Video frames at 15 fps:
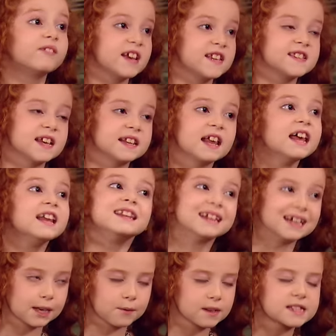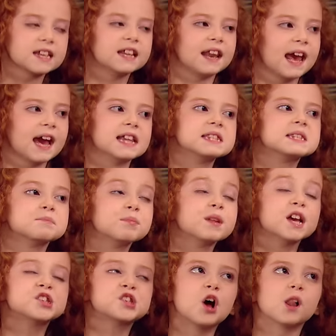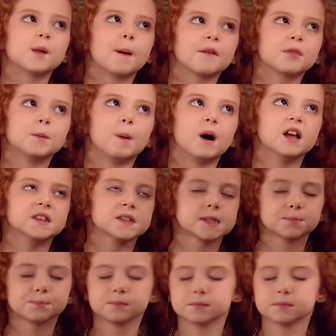They said none of us can dance. It's all about the buns.